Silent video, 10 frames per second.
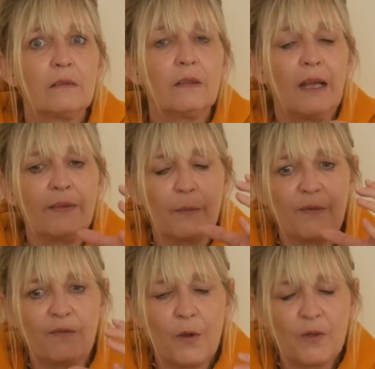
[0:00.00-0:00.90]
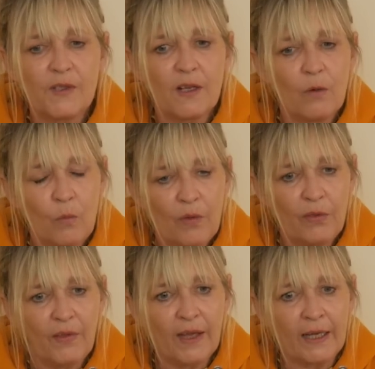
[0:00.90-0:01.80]
like they'll be focusing on one
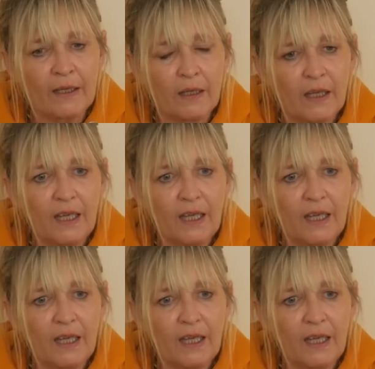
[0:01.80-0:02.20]
thing,